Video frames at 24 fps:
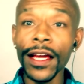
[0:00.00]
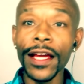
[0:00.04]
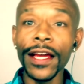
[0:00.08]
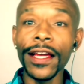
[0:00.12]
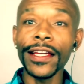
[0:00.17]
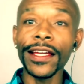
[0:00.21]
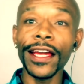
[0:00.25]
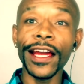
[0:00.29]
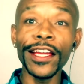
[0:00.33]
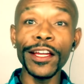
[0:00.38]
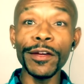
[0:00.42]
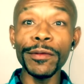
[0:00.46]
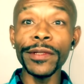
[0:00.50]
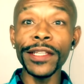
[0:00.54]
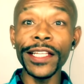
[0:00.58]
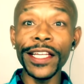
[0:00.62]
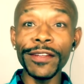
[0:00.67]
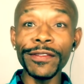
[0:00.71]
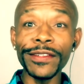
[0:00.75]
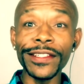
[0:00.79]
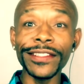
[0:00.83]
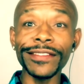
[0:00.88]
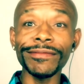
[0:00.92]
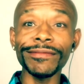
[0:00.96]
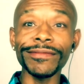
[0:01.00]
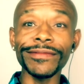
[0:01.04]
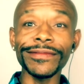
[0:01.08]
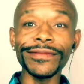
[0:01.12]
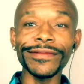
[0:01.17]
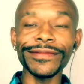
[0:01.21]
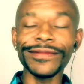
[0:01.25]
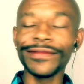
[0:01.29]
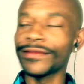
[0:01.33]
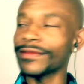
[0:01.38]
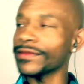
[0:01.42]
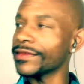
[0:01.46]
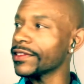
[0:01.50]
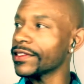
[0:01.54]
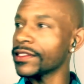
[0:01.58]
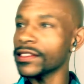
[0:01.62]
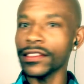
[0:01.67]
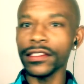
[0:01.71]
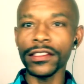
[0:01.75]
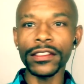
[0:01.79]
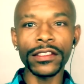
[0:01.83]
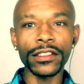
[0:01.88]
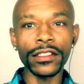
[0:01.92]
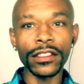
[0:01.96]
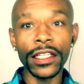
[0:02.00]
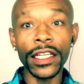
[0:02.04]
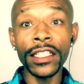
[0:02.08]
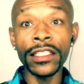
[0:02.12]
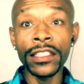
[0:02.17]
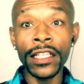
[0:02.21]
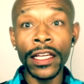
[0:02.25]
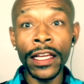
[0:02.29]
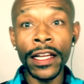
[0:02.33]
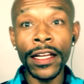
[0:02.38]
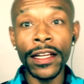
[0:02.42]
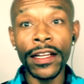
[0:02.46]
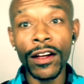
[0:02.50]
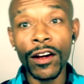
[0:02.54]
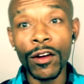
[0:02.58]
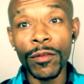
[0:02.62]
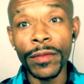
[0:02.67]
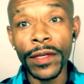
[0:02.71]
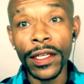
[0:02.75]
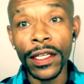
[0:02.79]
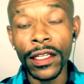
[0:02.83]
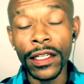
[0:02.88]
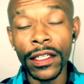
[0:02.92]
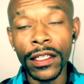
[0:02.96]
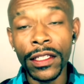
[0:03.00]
Can you believe it? He cheated on me.